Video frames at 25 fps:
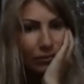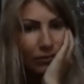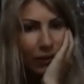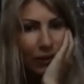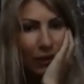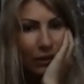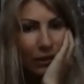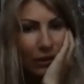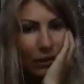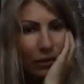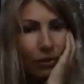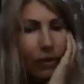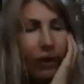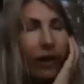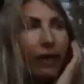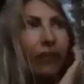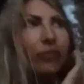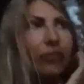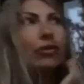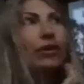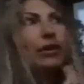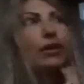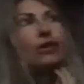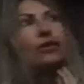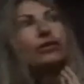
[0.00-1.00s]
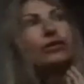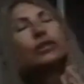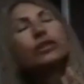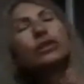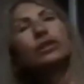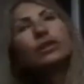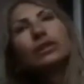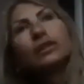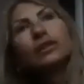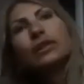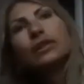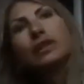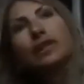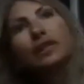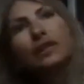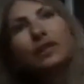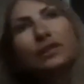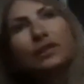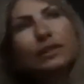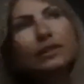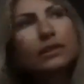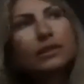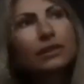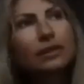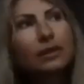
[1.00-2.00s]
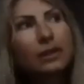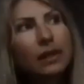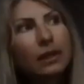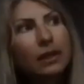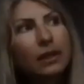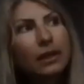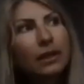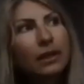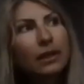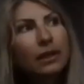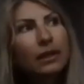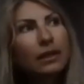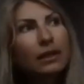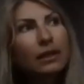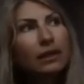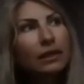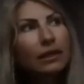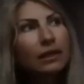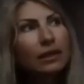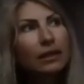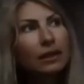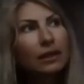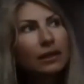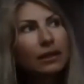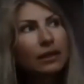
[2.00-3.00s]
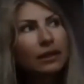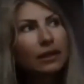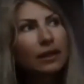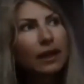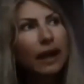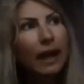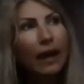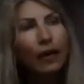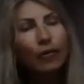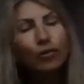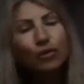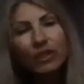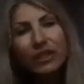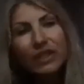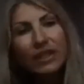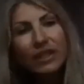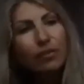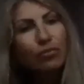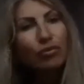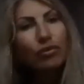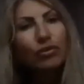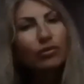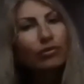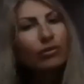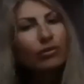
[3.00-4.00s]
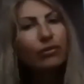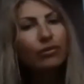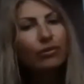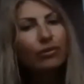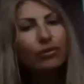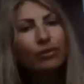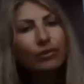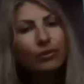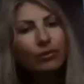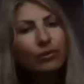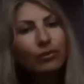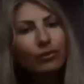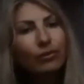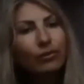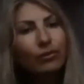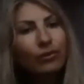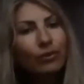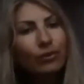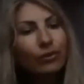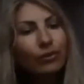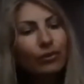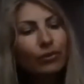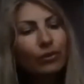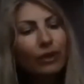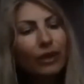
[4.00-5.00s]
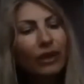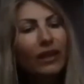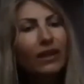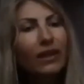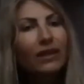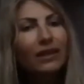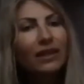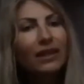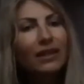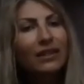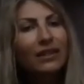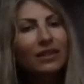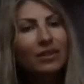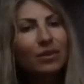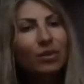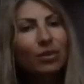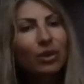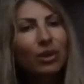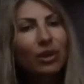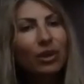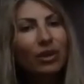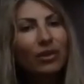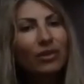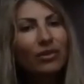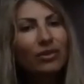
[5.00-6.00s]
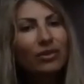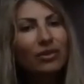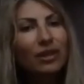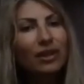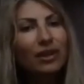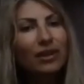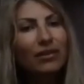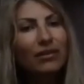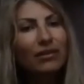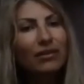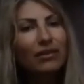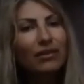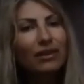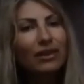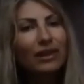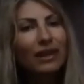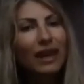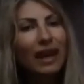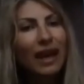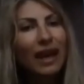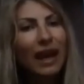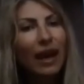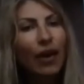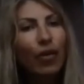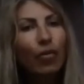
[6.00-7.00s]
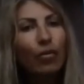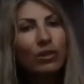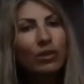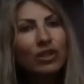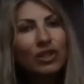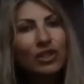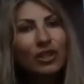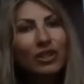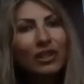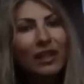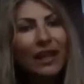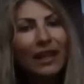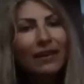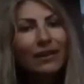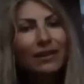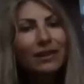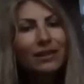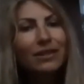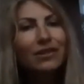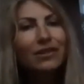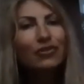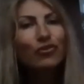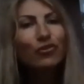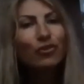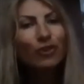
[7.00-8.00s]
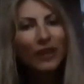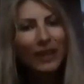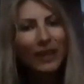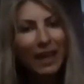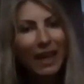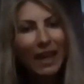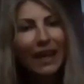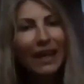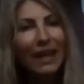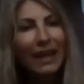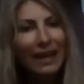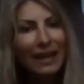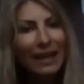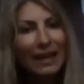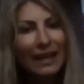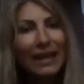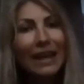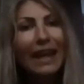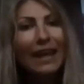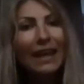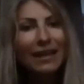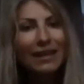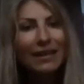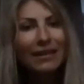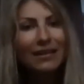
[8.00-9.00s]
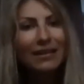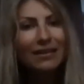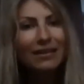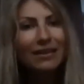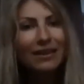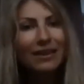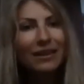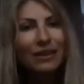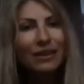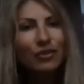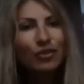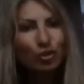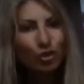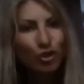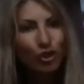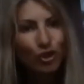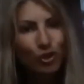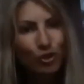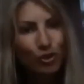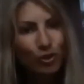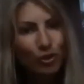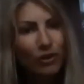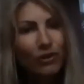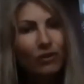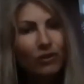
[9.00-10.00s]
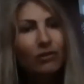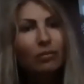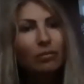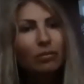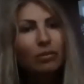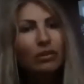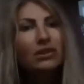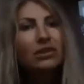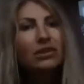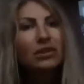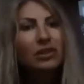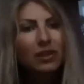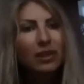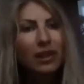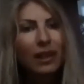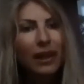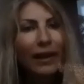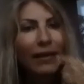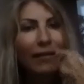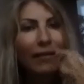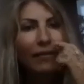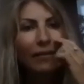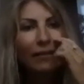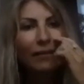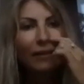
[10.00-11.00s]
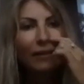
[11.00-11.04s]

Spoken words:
And so evolution is how deep you recognize it within yourself, how much clarity you gain so that you can rebuild your life.